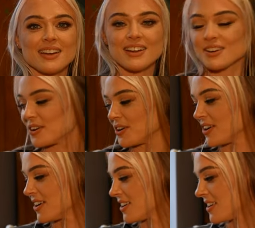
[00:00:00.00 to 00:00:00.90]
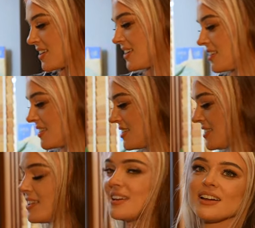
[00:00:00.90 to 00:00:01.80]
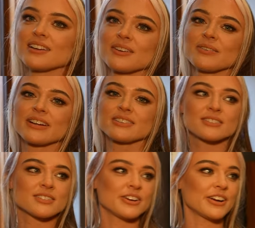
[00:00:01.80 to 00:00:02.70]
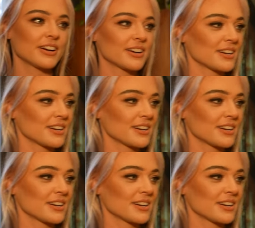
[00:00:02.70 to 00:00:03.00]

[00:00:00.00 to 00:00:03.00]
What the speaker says: I don't know what else to do.